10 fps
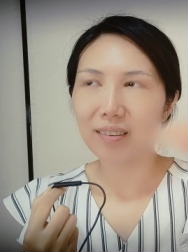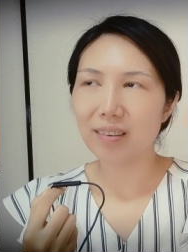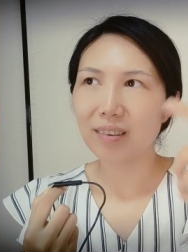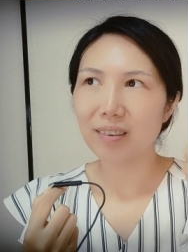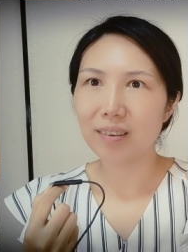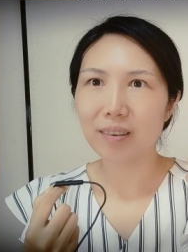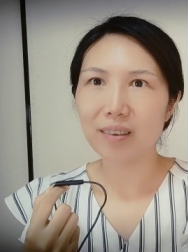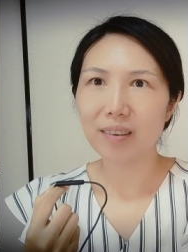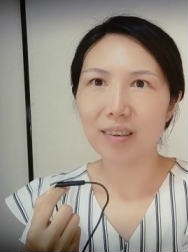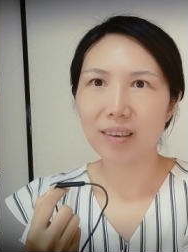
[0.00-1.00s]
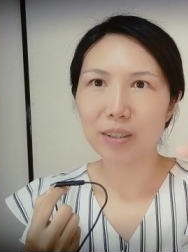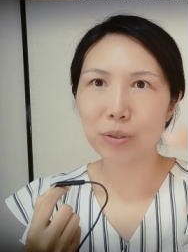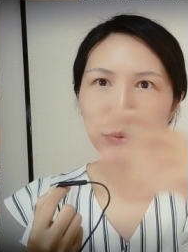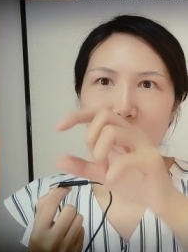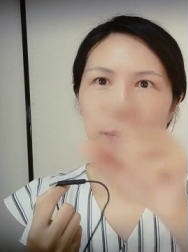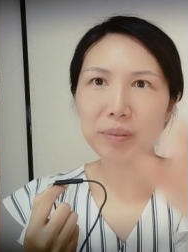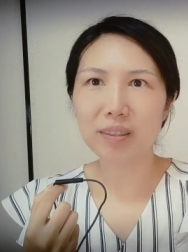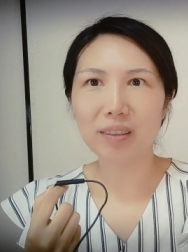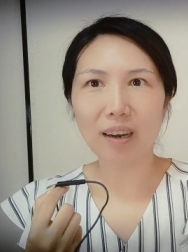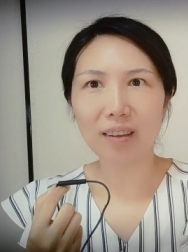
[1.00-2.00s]
a uh, a script
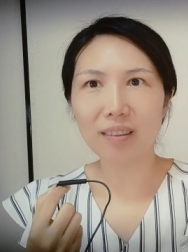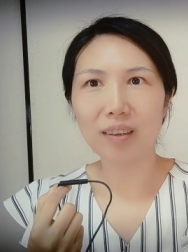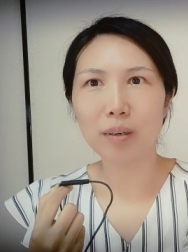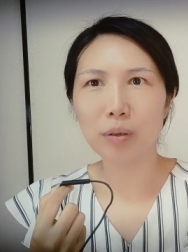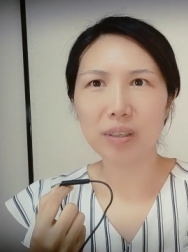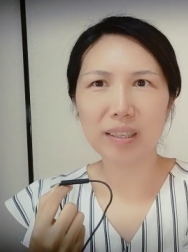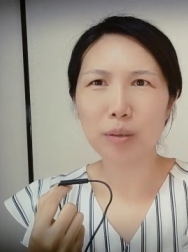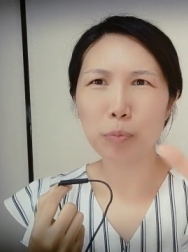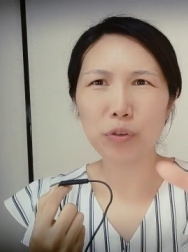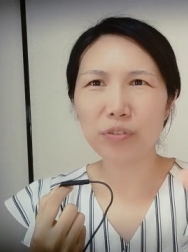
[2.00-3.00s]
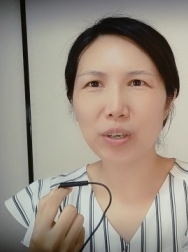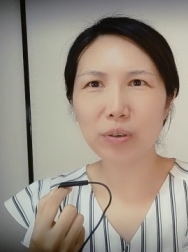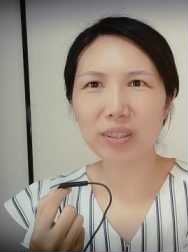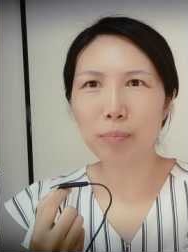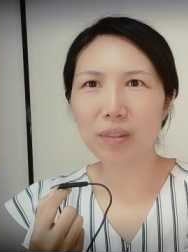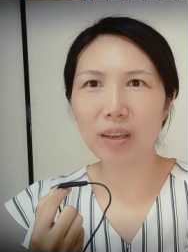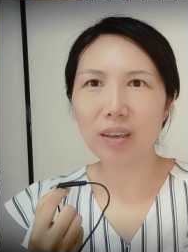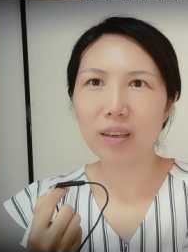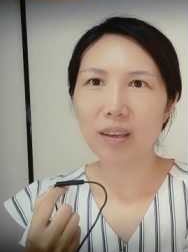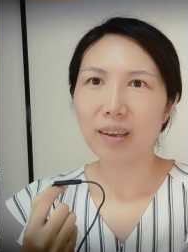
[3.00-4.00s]
on a in a movie or something,
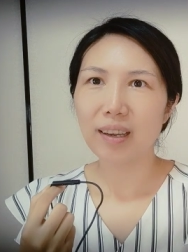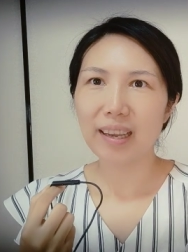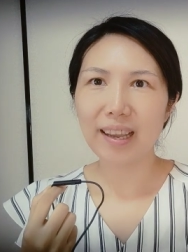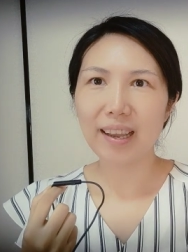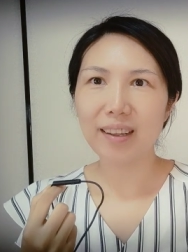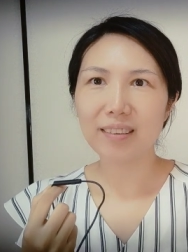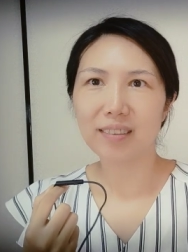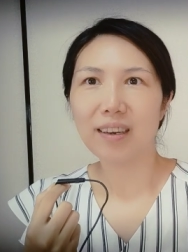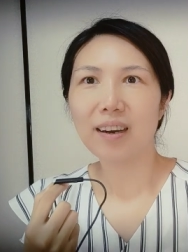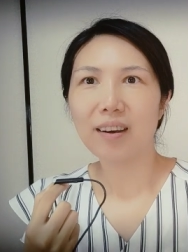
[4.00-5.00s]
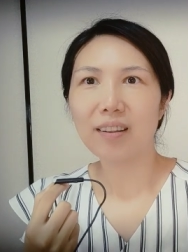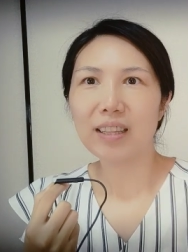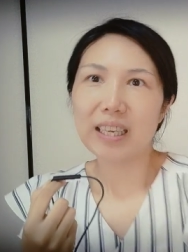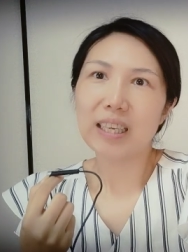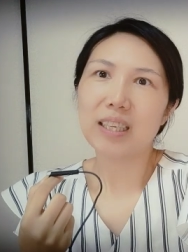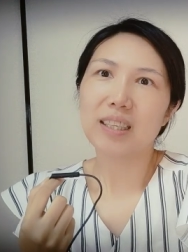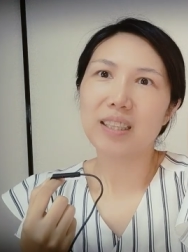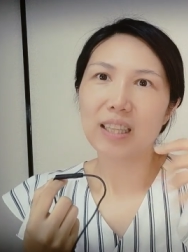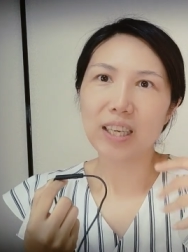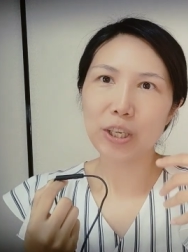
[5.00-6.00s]
and uh, think
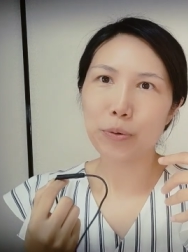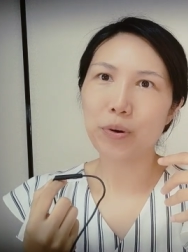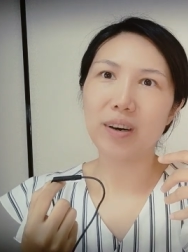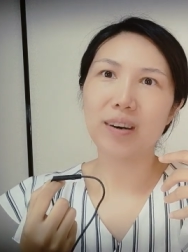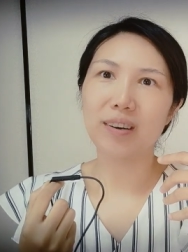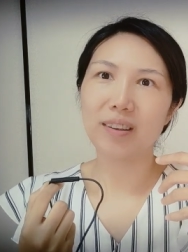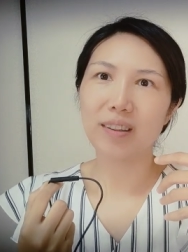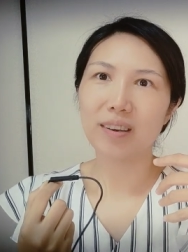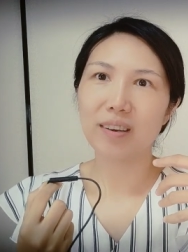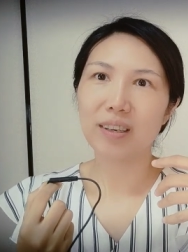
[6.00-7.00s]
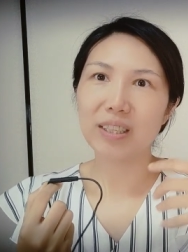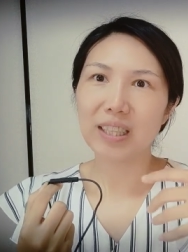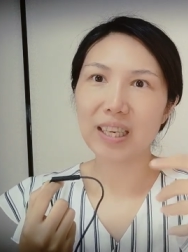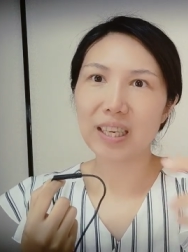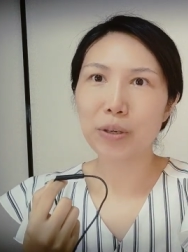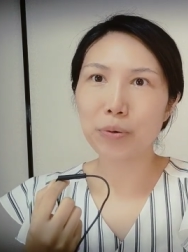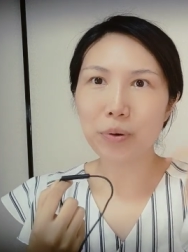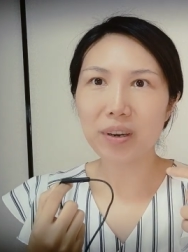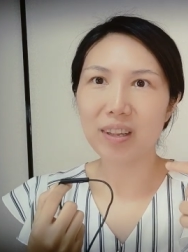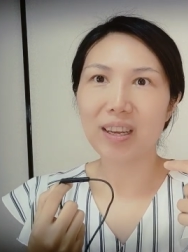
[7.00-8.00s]
think you're think
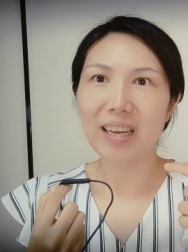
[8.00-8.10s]
you're the